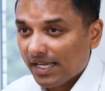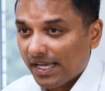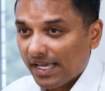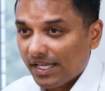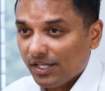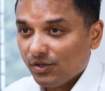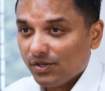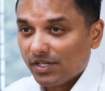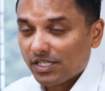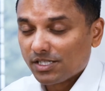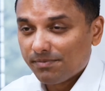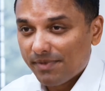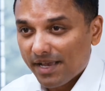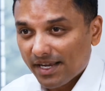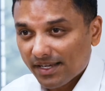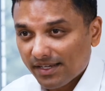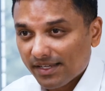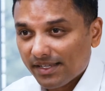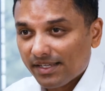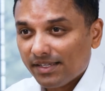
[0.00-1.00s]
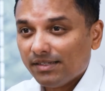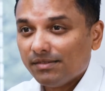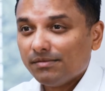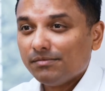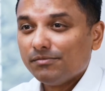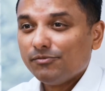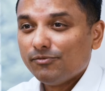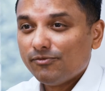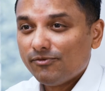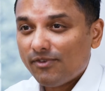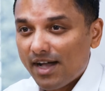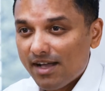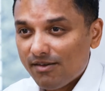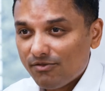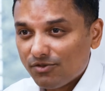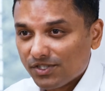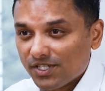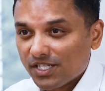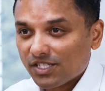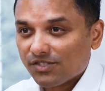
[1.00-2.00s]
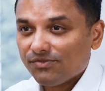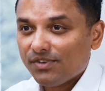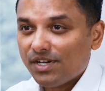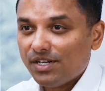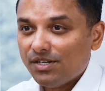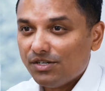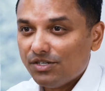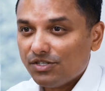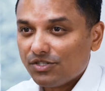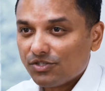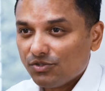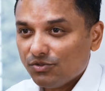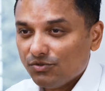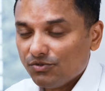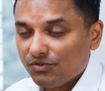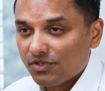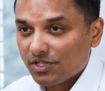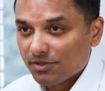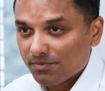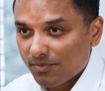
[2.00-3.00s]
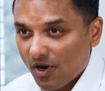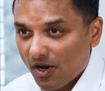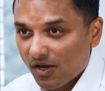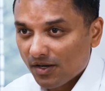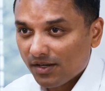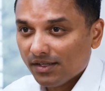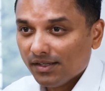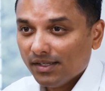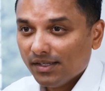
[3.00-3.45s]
and you're expecting 5 or 6 vendors to respond,